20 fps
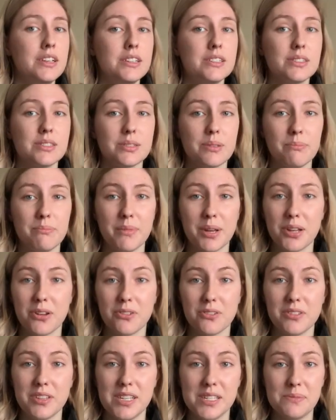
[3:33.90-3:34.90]
Some of my
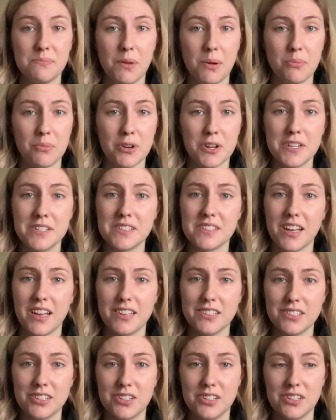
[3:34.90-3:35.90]
earliest memories as
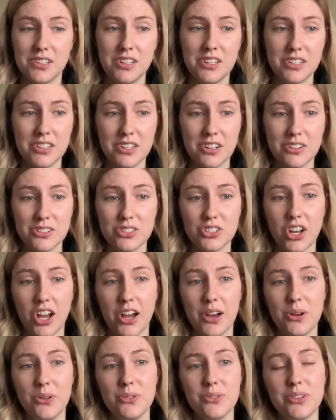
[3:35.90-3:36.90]
a young
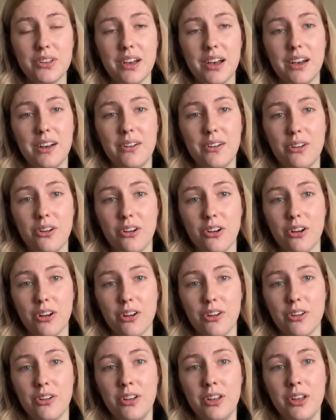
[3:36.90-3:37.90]
child
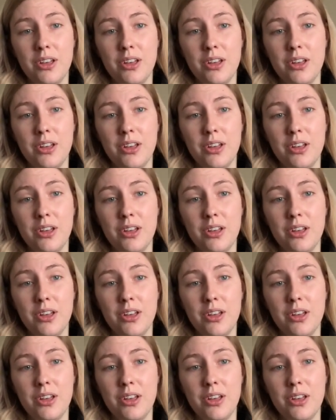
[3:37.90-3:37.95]
are